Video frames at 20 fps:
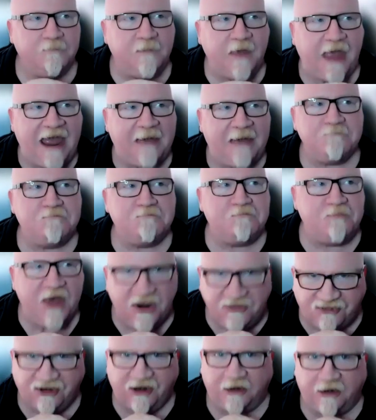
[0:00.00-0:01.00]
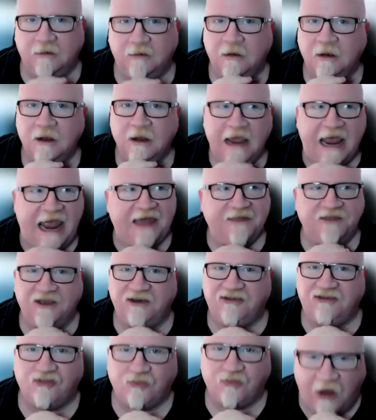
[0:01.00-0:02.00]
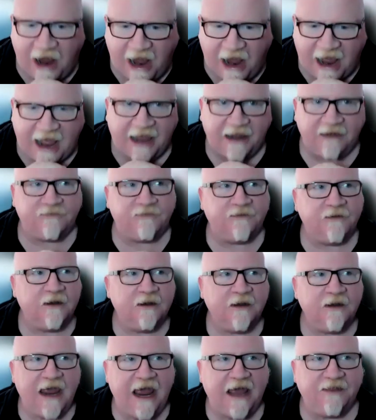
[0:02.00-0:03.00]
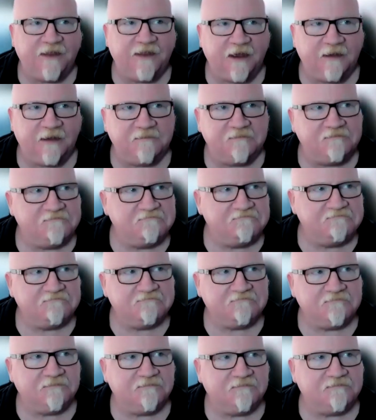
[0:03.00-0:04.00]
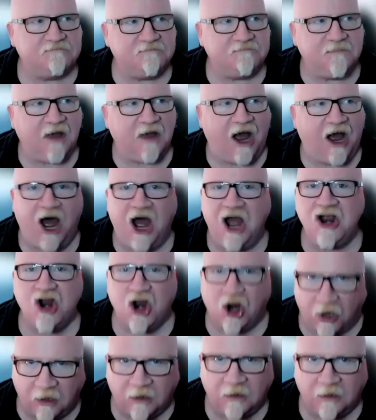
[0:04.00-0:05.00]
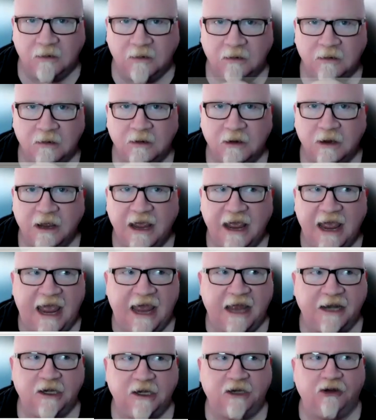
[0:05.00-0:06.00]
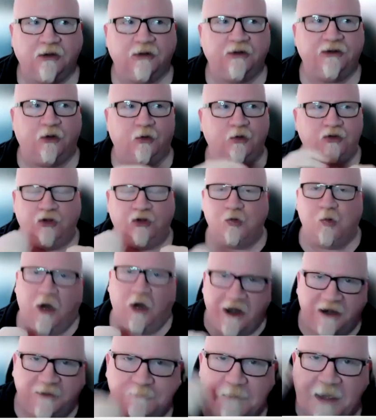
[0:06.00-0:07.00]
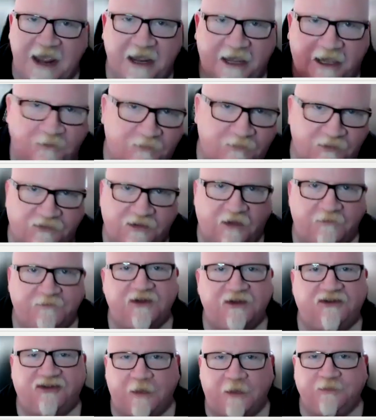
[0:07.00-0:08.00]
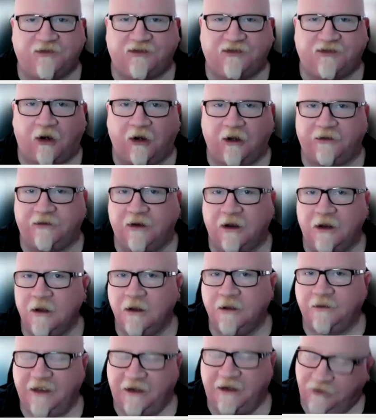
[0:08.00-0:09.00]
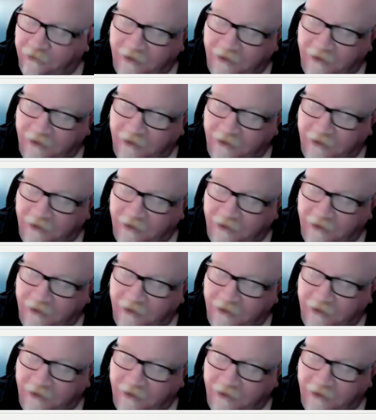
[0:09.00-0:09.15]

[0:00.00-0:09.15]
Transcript: ambition and the drive and the hunger and you're, you're you want to make give yourself a jump start that you're